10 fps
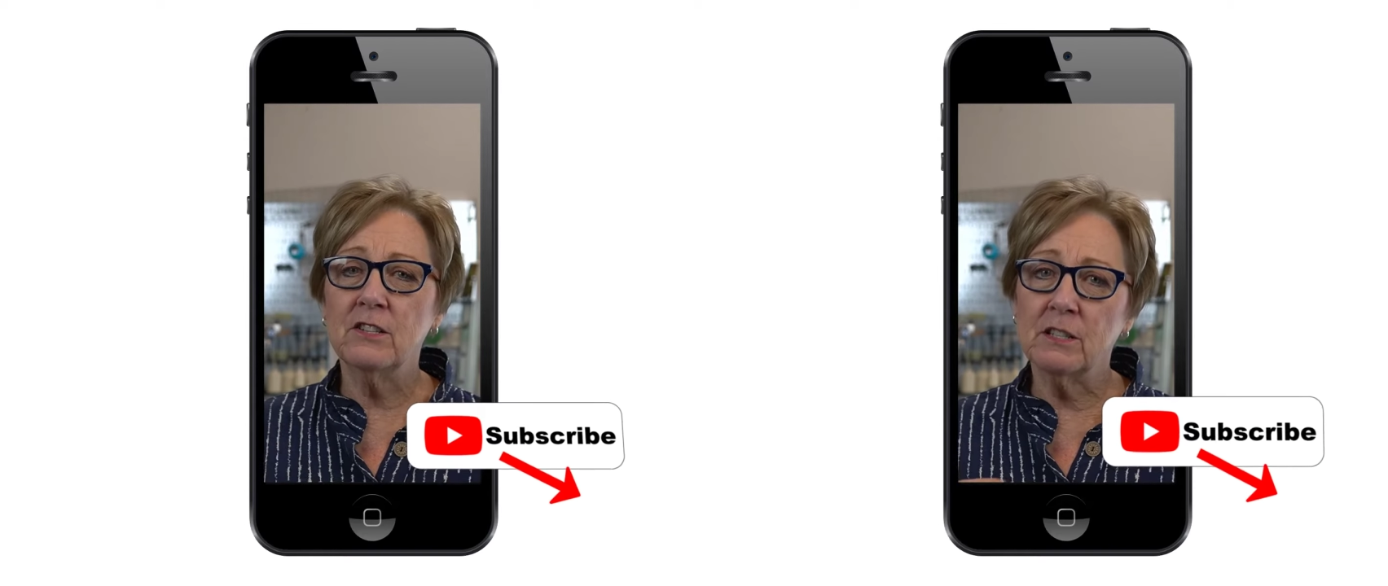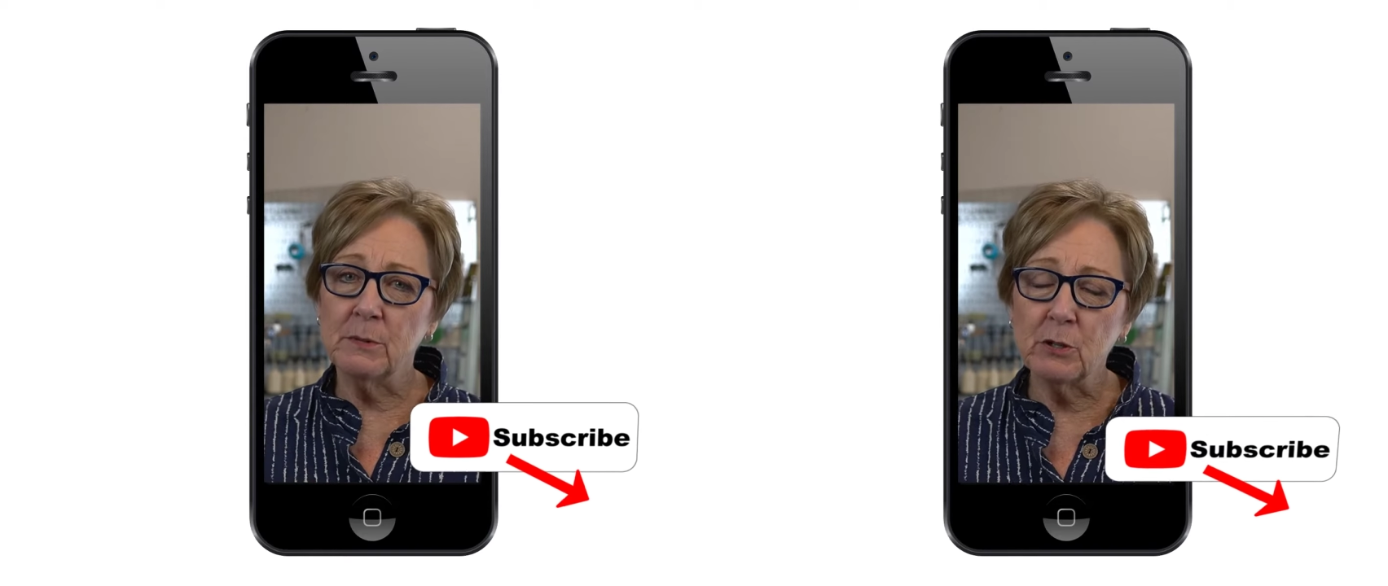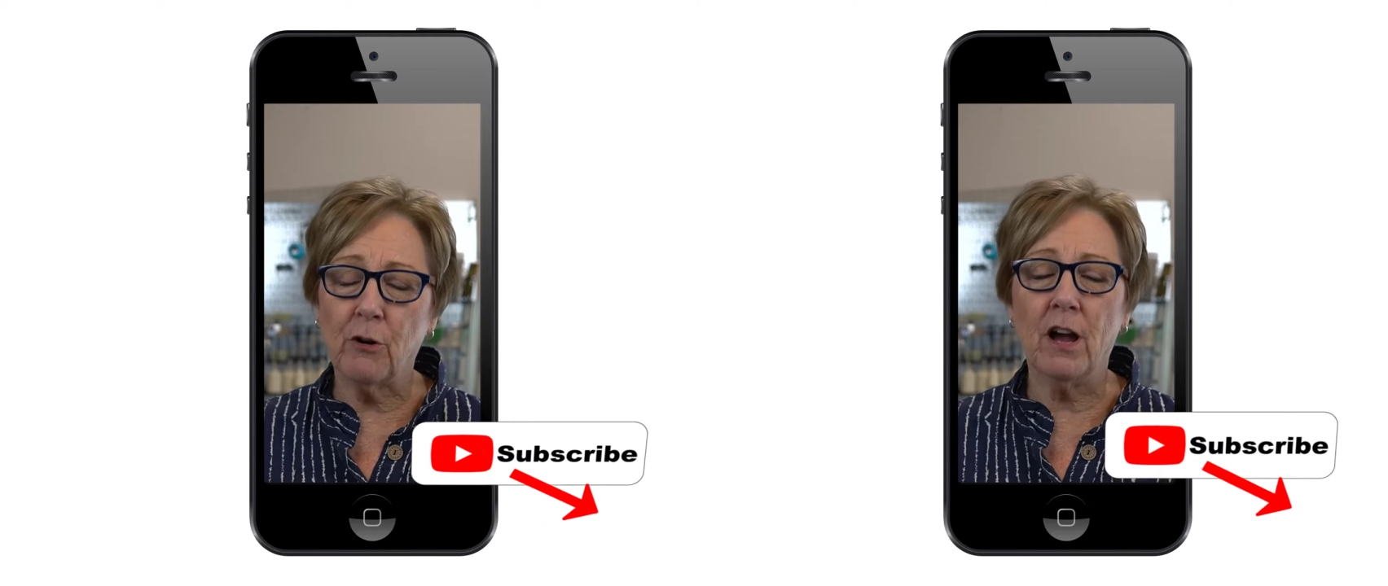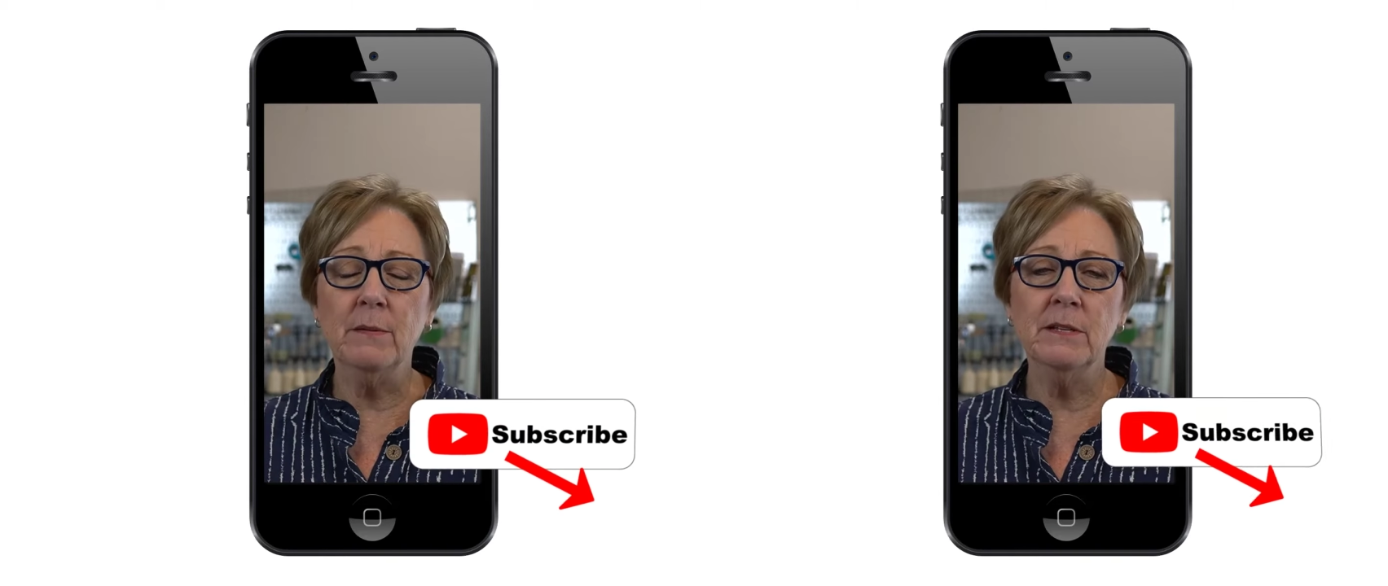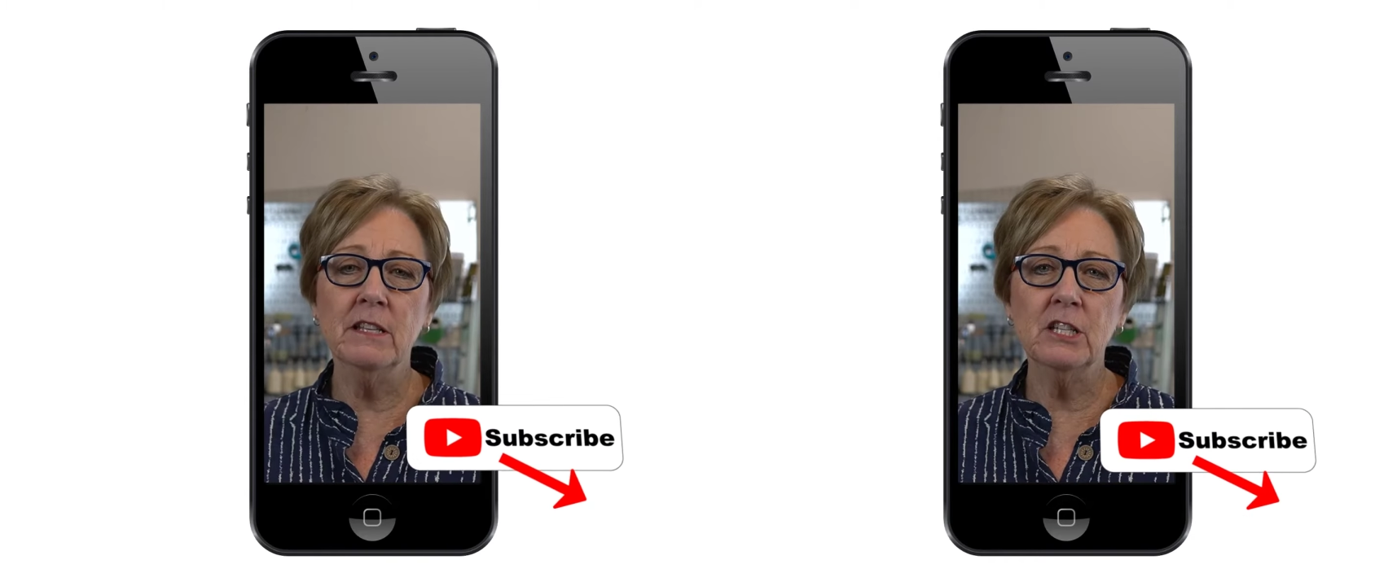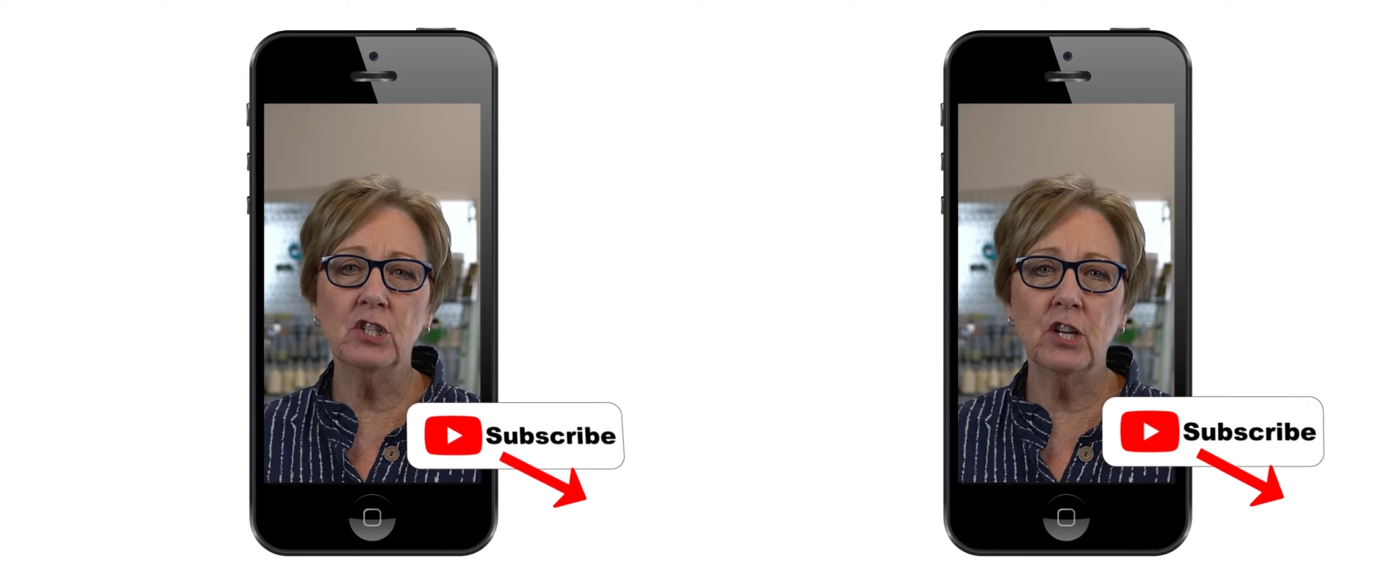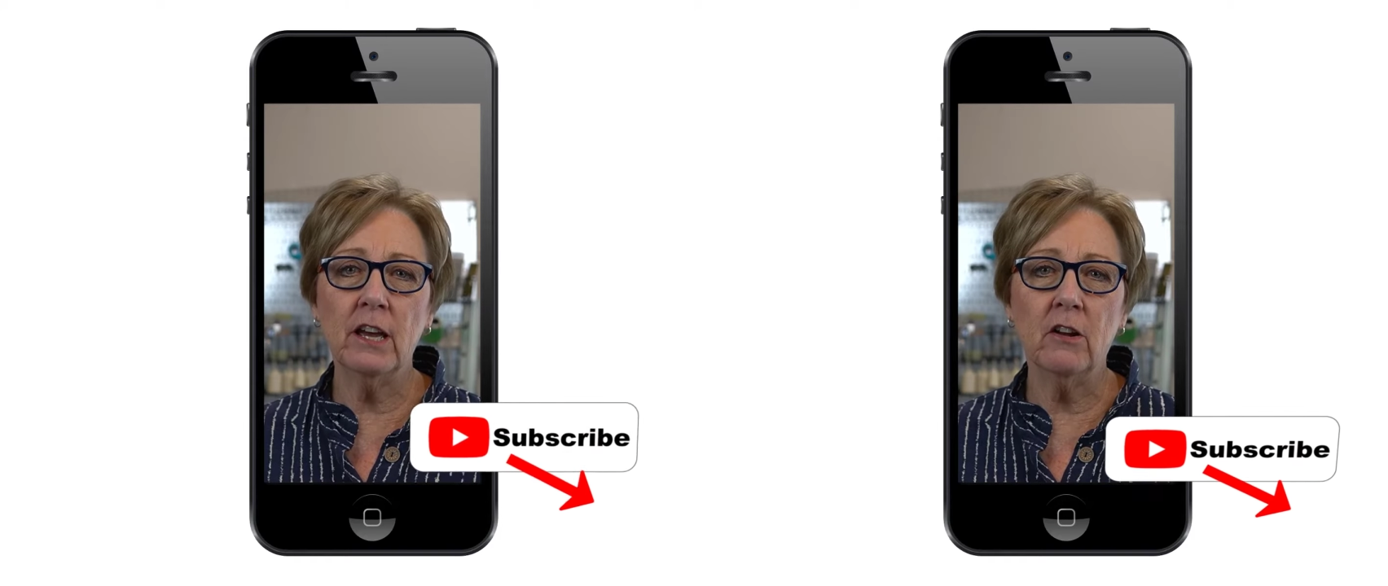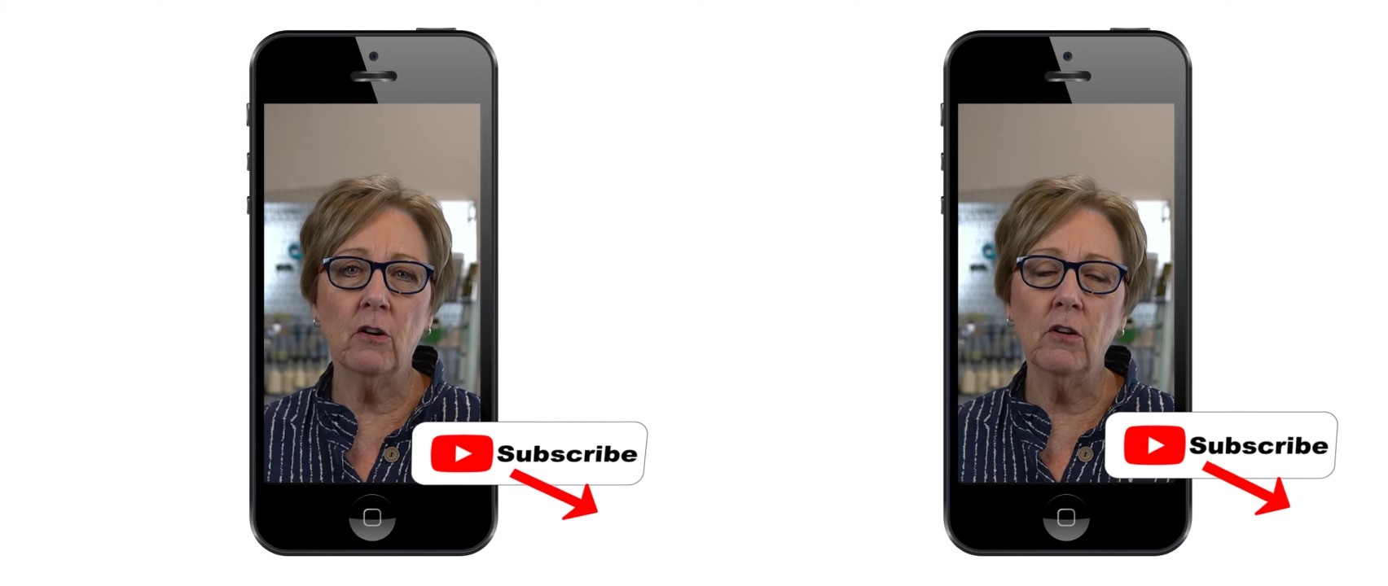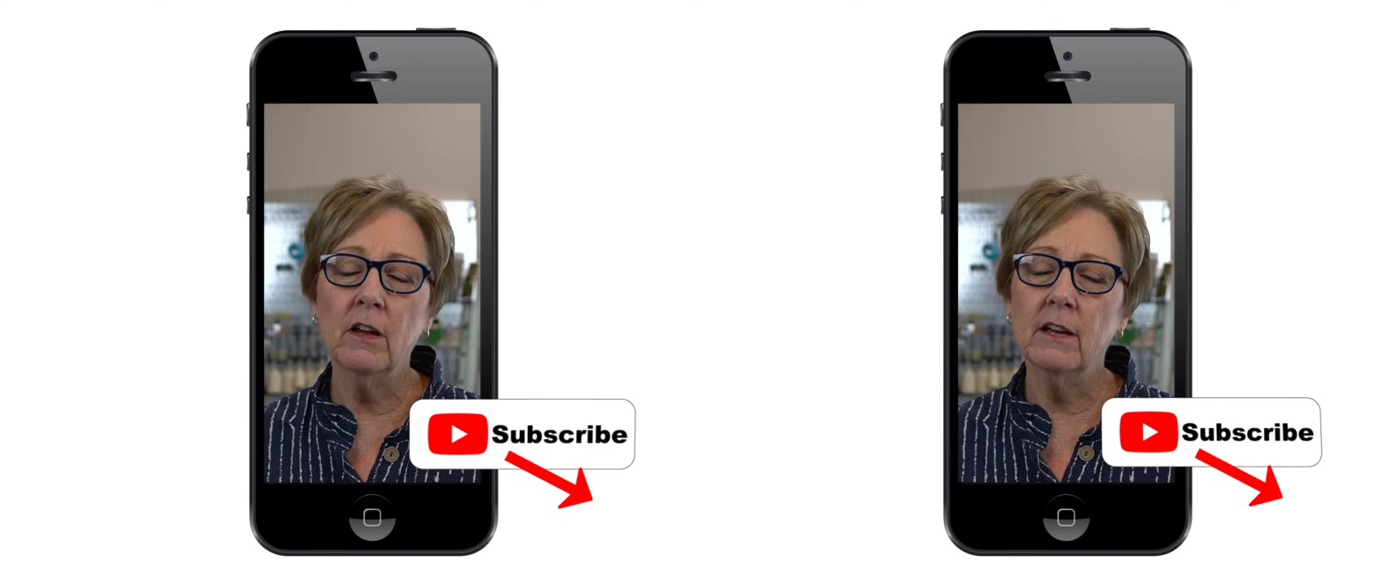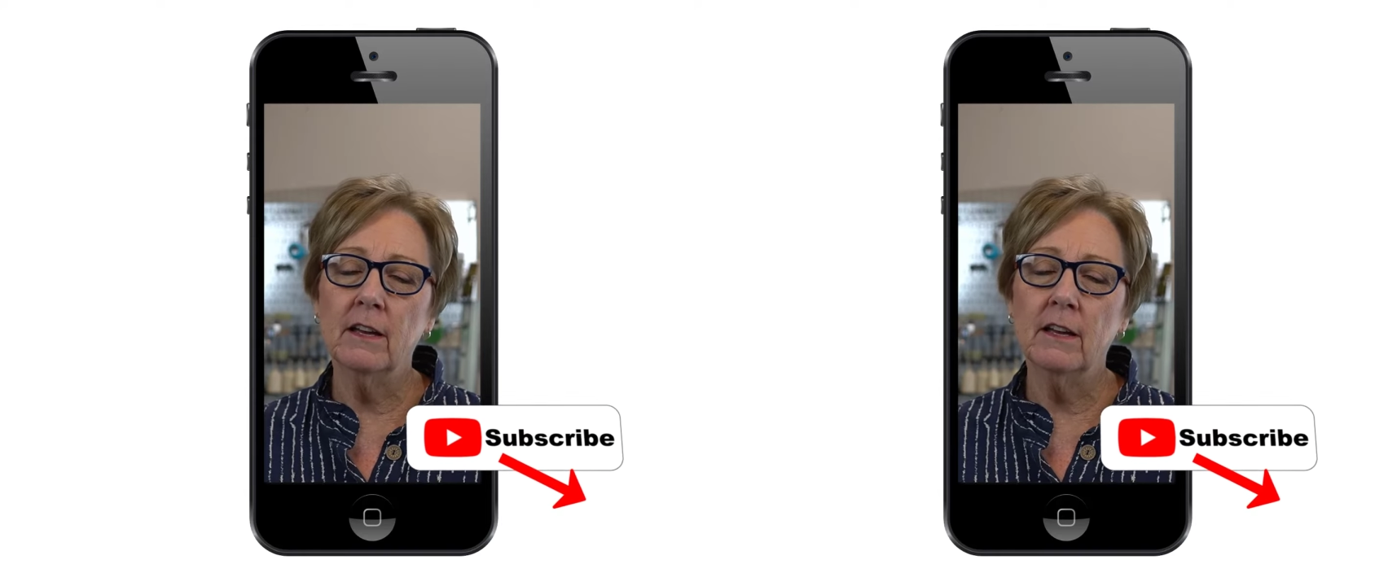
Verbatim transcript: subscribe to this channel